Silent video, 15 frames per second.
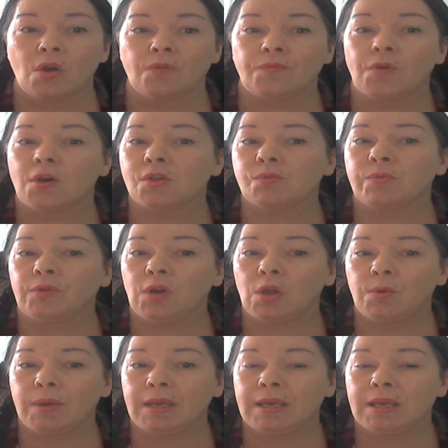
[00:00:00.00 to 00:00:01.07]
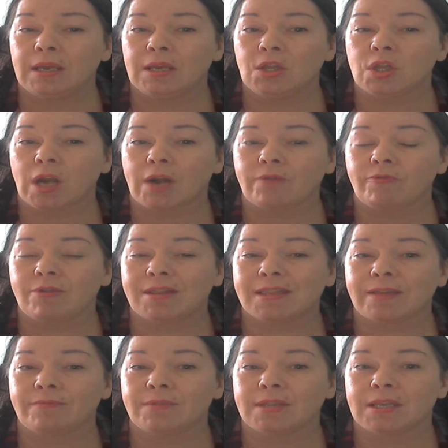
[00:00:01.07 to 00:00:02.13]
first with Louis in January
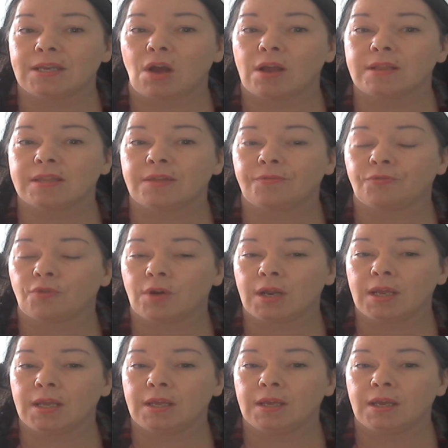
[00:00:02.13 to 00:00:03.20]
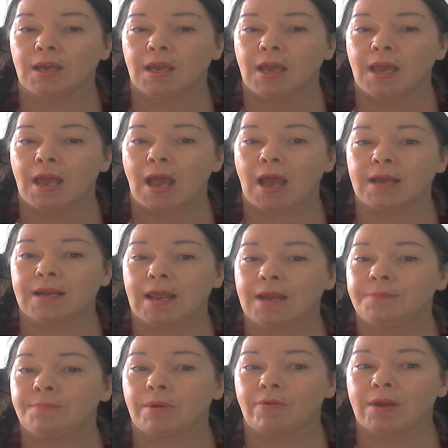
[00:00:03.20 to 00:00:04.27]
seventeen ninety-three, and
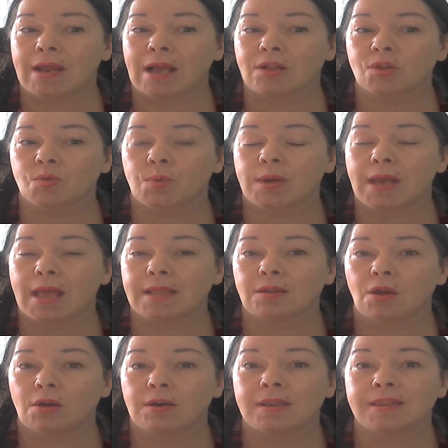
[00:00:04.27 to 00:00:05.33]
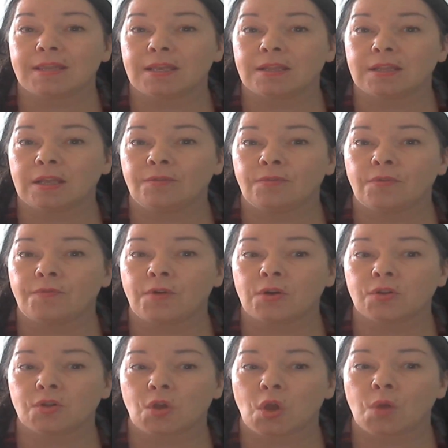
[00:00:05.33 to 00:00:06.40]
then Marie Antoinette on the sixteenth of
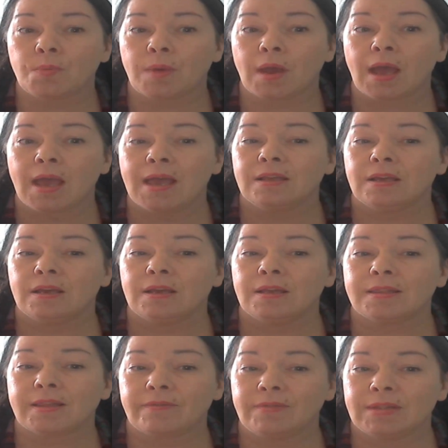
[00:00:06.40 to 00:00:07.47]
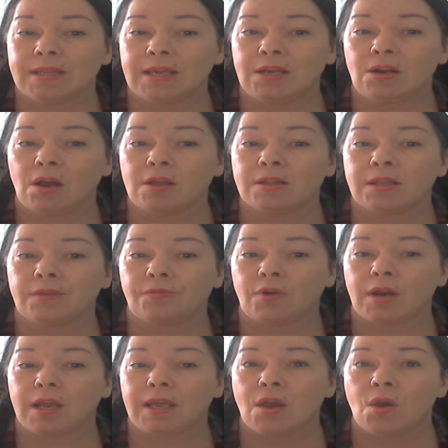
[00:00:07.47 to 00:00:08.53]
October seventeen
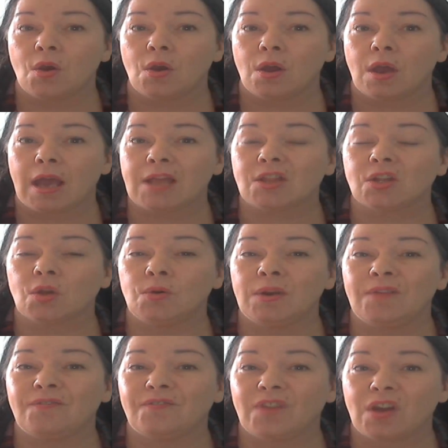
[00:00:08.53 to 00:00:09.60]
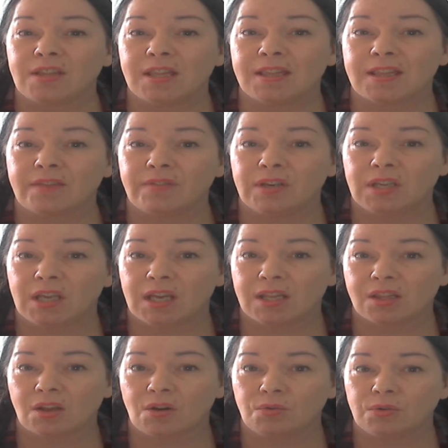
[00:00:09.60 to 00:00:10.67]
ninety-three, aged only thirty-seven
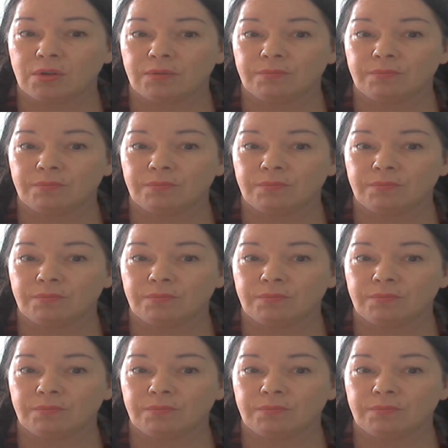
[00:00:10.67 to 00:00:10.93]
years old.